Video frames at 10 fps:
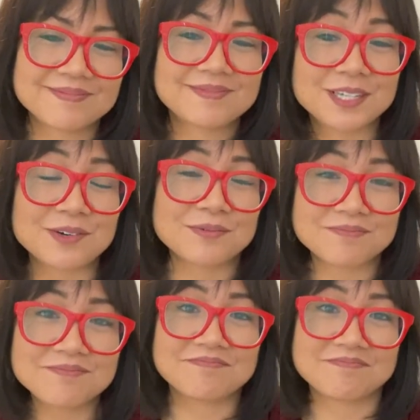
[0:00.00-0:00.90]
So
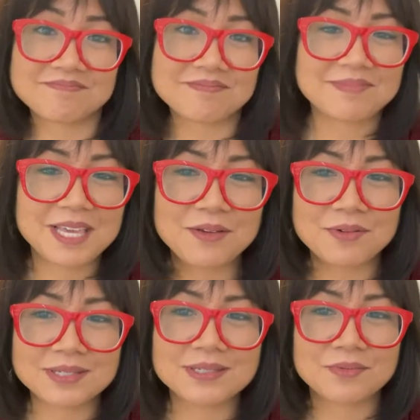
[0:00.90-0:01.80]
he
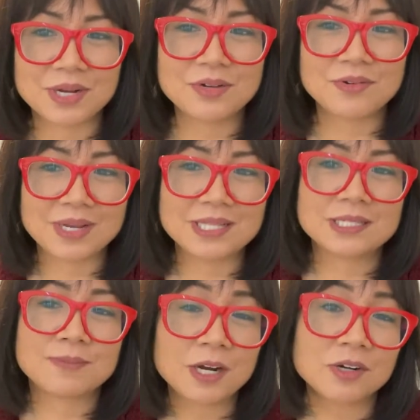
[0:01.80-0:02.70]
was the one who
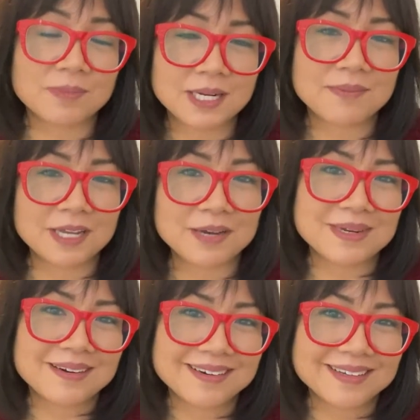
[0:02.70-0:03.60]
inspired me to become
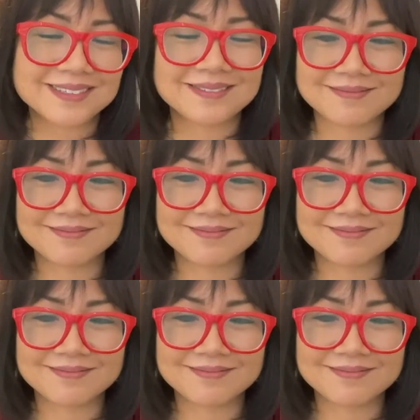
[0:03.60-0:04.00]
an artist.